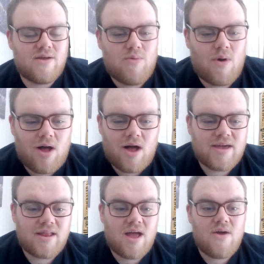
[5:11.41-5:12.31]
what I
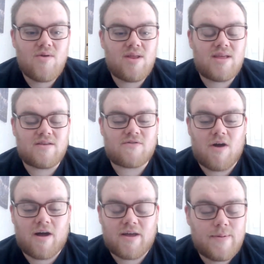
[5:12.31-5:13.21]
can only
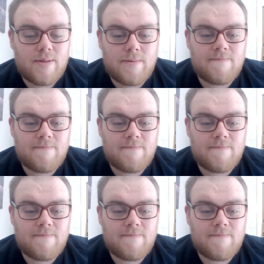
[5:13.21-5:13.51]
describe